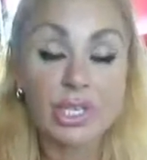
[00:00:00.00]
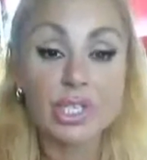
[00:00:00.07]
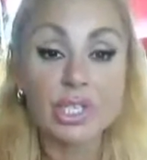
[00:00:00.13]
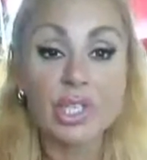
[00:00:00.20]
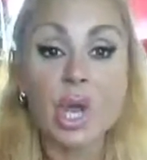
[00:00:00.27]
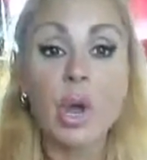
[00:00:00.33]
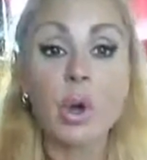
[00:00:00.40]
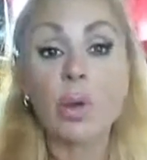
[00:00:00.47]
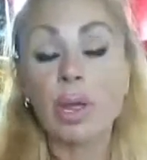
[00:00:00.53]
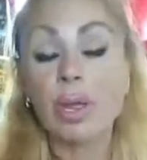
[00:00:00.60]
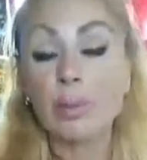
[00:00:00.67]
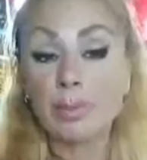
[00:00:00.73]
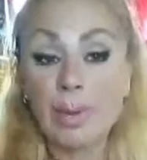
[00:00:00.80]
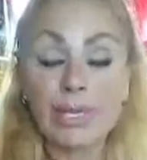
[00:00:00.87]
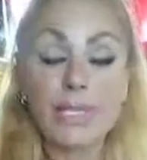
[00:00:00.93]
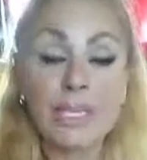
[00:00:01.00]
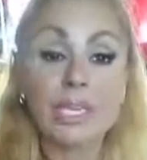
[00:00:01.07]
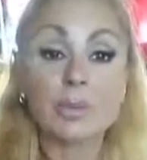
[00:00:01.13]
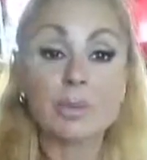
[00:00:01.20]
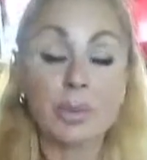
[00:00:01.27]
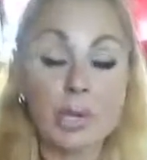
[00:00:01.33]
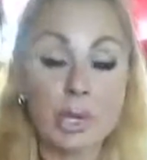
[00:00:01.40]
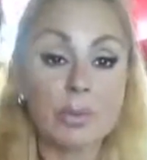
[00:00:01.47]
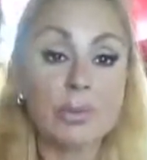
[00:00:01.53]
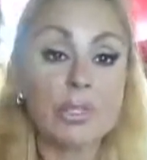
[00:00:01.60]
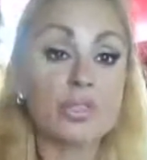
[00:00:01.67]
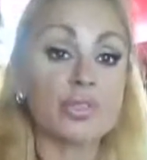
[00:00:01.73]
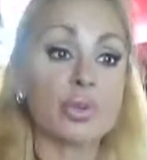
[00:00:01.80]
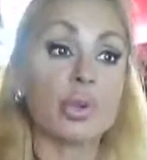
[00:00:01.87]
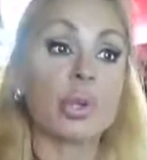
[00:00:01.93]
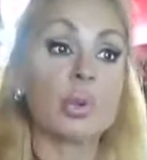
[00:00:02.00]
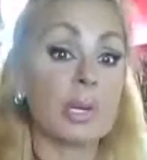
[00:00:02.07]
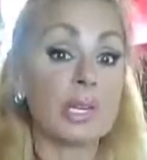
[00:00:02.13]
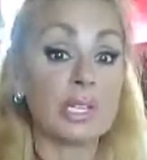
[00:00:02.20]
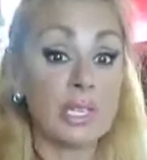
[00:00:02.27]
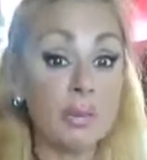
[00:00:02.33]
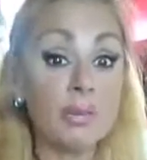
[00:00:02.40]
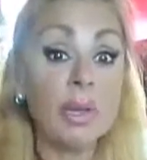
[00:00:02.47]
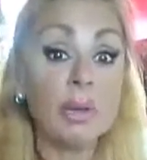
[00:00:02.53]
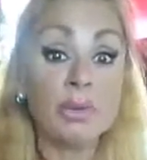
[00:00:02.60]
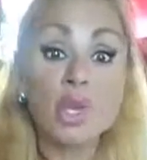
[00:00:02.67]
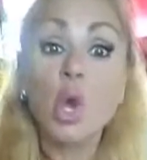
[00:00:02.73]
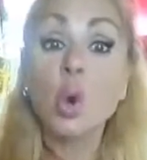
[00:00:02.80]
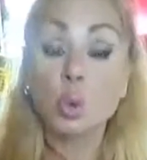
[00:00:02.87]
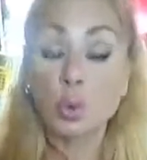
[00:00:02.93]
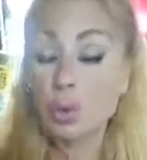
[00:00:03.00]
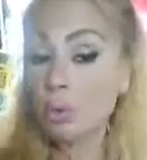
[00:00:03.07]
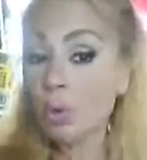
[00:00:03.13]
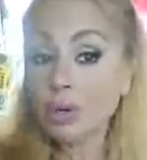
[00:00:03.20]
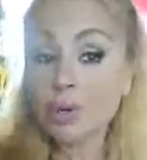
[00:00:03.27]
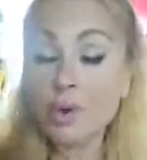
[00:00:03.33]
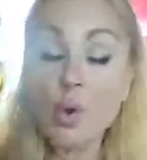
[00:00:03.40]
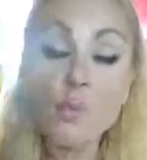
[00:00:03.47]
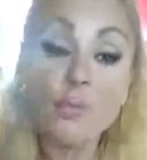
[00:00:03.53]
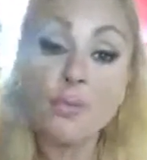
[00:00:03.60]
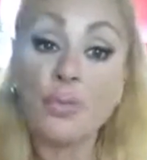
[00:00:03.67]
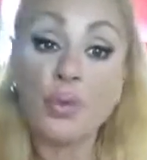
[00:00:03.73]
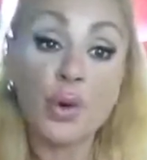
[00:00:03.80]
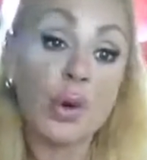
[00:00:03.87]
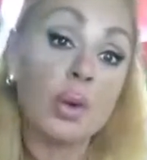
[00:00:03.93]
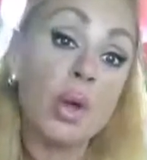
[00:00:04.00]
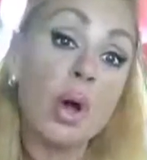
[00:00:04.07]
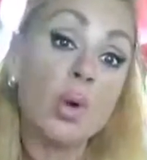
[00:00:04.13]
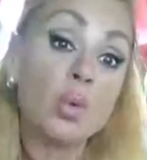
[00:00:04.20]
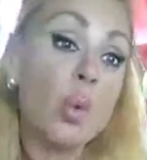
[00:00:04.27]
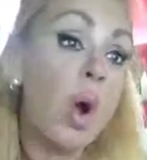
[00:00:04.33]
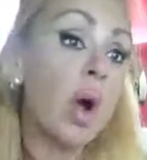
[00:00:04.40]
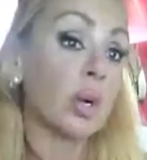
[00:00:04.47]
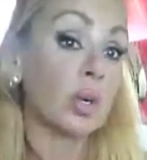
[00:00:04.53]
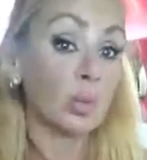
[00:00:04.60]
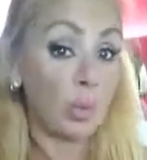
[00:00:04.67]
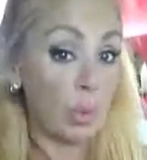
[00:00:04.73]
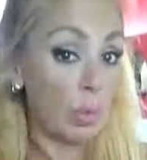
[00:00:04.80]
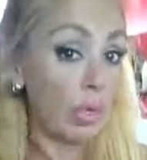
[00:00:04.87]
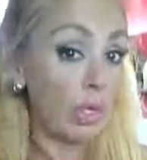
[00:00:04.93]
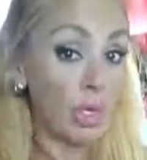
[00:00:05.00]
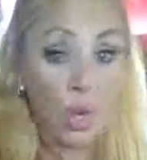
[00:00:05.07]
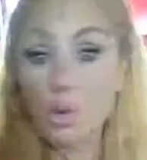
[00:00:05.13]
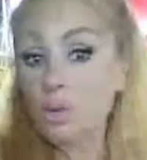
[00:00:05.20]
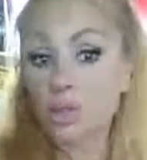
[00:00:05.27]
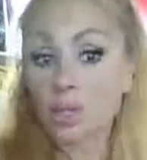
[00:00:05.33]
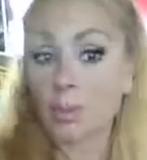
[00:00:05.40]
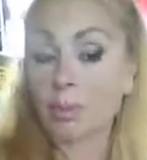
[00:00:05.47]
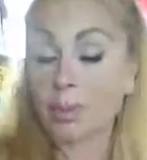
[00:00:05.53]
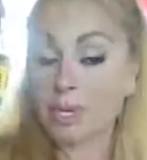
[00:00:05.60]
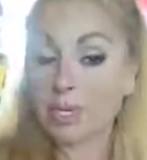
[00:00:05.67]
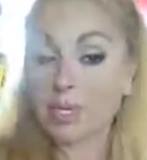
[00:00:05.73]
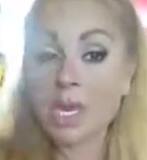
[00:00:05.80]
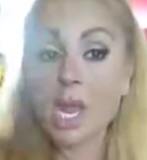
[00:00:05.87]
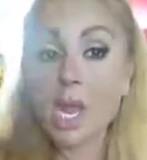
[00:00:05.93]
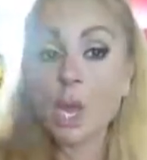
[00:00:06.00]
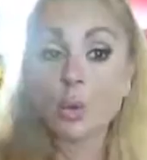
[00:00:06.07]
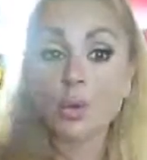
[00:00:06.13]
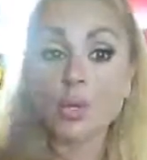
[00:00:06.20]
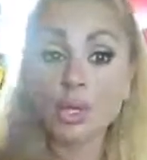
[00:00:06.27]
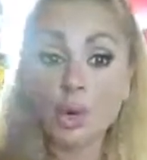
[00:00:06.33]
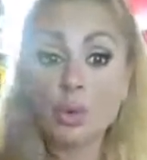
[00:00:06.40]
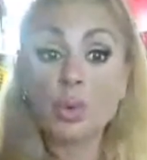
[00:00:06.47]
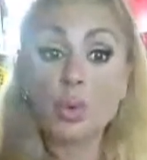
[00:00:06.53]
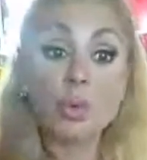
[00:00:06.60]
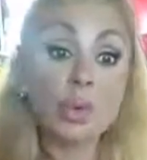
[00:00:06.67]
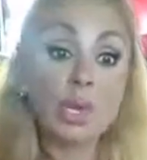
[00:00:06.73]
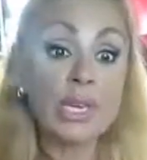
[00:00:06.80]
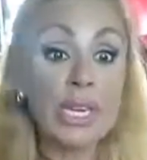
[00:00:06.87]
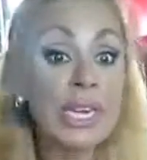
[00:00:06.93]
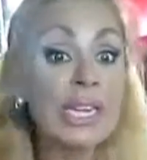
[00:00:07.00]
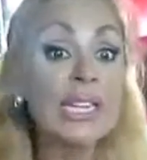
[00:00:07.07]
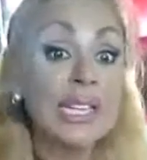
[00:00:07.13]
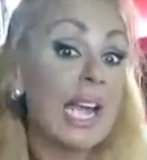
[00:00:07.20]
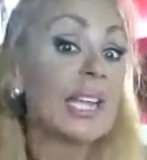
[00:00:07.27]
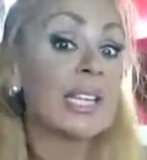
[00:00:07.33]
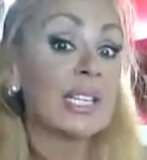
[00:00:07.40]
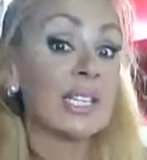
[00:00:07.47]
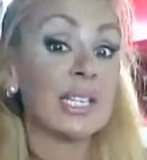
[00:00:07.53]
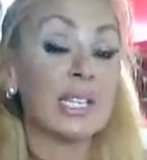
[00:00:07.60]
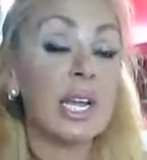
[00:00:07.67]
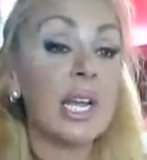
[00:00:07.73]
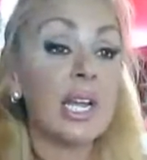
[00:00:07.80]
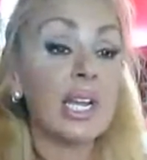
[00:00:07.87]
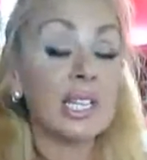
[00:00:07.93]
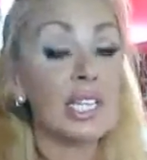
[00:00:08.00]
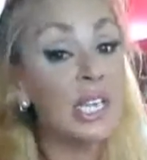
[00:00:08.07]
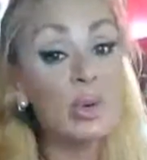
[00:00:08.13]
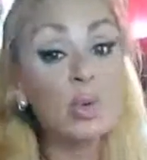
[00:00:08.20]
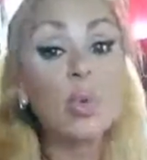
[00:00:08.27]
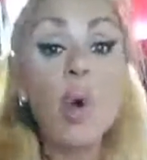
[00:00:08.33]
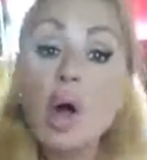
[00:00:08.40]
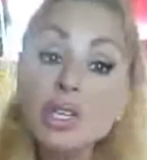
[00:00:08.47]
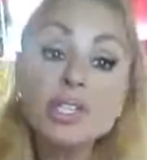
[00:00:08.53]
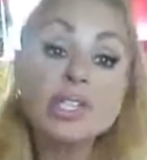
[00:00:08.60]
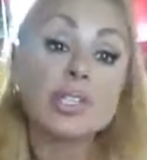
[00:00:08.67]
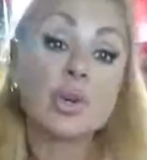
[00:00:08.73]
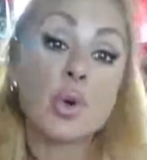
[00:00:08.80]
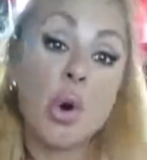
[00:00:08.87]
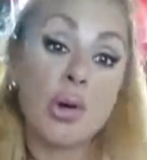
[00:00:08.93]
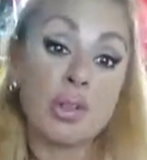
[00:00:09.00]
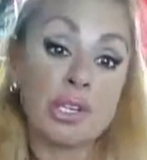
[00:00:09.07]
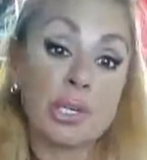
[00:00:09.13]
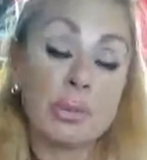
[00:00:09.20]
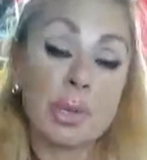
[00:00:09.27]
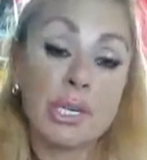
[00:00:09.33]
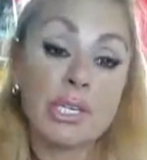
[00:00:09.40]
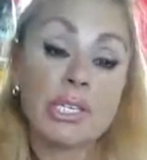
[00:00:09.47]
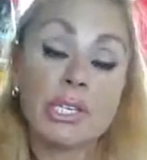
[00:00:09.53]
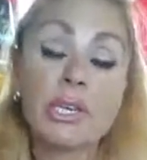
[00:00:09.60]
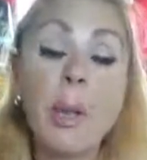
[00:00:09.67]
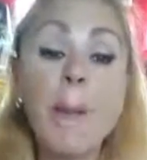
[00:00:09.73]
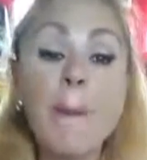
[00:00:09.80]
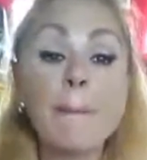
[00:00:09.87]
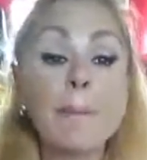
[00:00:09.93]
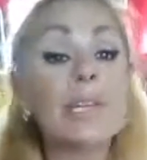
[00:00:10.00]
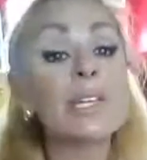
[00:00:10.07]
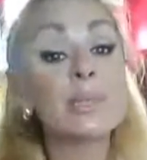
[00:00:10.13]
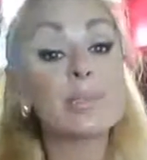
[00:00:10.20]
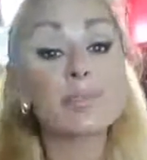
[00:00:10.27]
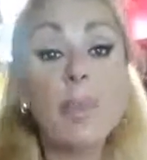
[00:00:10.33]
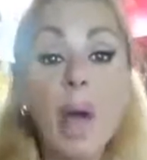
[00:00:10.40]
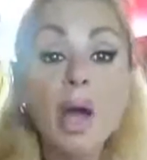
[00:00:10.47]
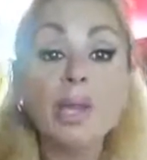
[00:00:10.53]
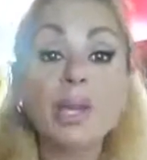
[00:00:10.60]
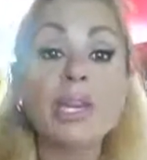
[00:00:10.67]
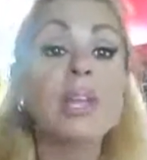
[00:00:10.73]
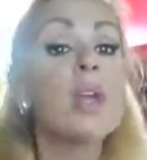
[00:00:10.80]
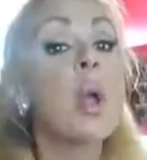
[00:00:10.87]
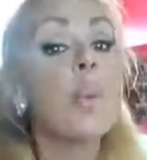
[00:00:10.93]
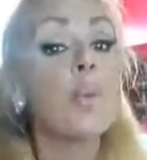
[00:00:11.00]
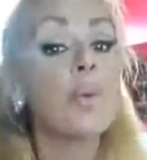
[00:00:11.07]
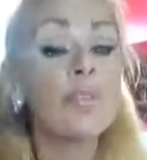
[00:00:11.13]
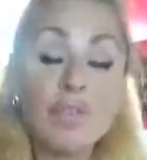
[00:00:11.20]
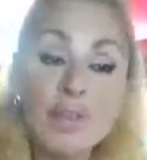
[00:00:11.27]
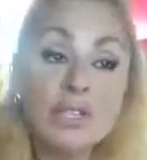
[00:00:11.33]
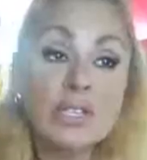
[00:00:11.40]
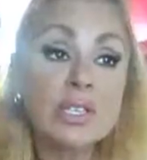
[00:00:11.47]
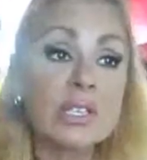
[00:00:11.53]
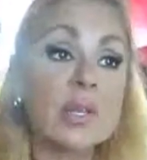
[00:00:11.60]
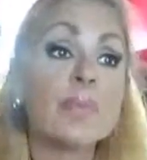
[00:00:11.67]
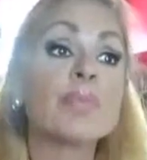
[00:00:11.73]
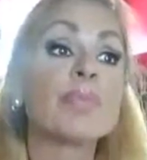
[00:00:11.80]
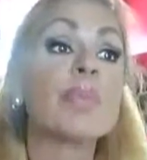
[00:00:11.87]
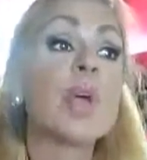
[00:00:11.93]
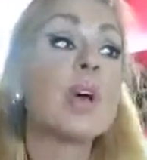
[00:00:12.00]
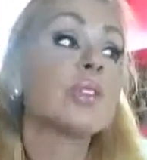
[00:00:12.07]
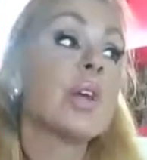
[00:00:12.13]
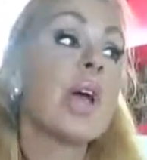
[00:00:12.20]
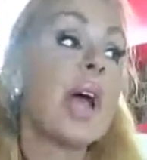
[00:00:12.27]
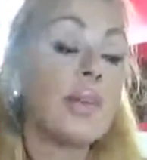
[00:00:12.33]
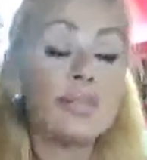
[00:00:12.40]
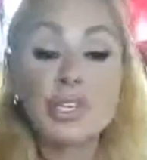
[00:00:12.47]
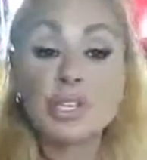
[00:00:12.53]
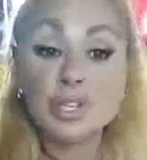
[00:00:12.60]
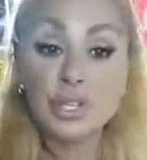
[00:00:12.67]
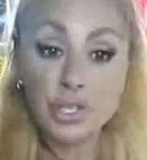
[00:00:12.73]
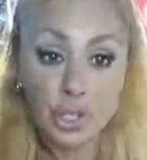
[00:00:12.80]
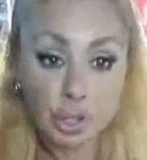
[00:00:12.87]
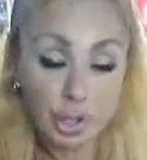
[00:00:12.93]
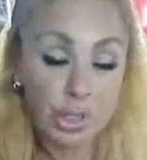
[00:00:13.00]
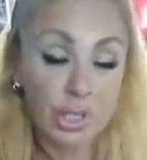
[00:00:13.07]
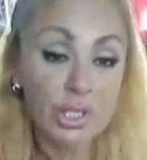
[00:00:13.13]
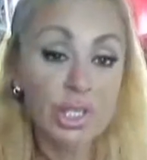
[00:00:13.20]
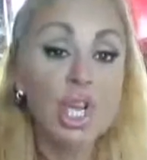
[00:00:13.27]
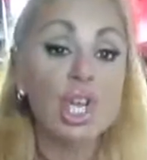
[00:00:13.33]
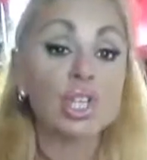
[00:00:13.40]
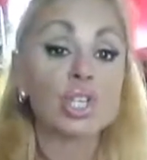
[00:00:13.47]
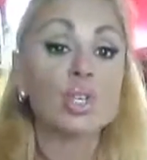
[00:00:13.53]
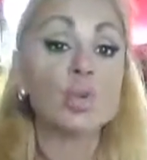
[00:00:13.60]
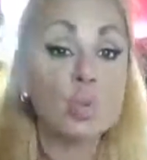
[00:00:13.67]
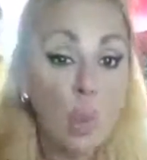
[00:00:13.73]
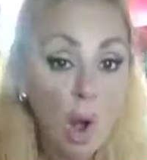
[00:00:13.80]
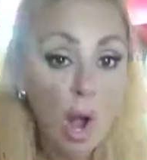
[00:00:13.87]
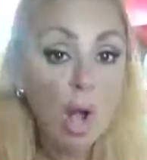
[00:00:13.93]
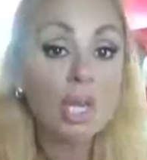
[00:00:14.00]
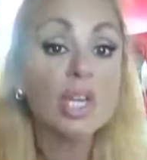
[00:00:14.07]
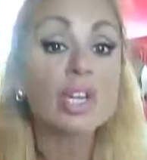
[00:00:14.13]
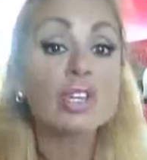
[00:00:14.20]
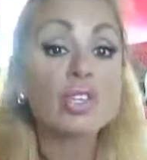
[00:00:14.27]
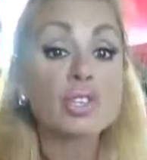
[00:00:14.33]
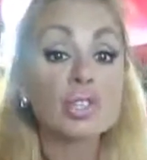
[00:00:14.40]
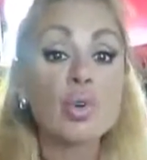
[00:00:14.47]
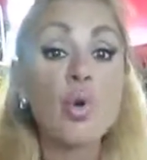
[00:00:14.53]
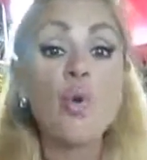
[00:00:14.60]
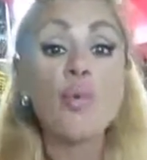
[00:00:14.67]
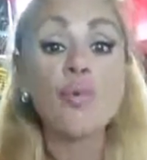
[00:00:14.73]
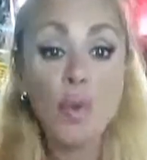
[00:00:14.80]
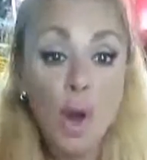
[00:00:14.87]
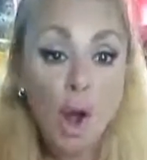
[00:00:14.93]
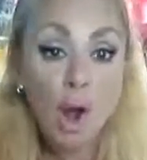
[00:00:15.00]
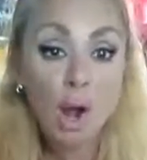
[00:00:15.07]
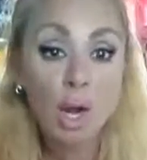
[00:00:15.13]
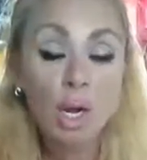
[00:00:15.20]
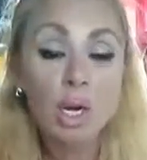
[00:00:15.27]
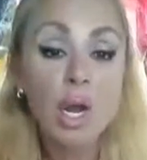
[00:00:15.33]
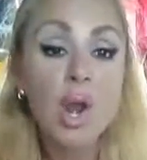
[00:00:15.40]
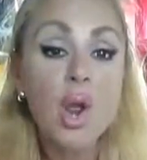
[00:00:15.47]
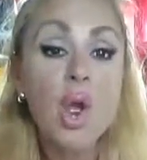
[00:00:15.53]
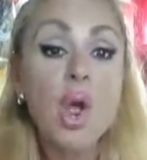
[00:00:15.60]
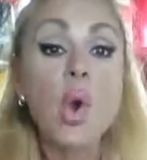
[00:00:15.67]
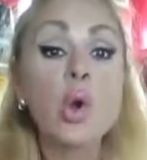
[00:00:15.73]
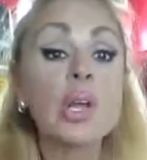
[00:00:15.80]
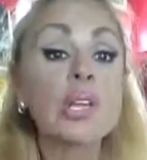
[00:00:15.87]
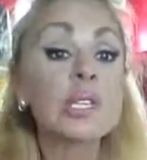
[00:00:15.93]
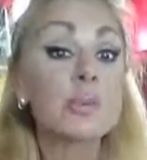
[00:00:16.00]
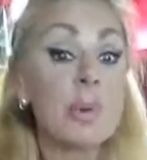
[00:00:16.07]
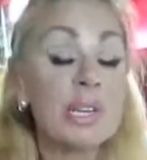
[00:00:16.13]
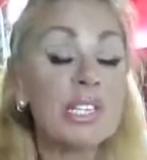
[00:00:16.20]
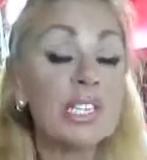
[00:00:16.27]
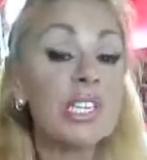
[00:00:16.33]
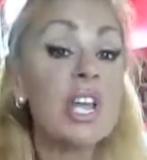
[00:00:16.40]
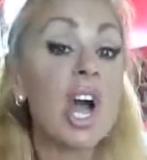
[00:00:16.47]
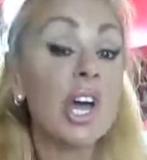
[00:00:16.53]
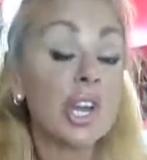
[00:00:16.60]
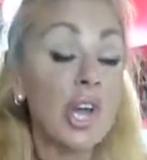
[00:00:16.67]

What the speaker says: So it makes sense putting him in the stroller because sometimes we want to go for a long walk or we want to go someplace, you know, and he likes it because he wants to go all these places, but his body prevents him to have the endurance to walk so far, especially on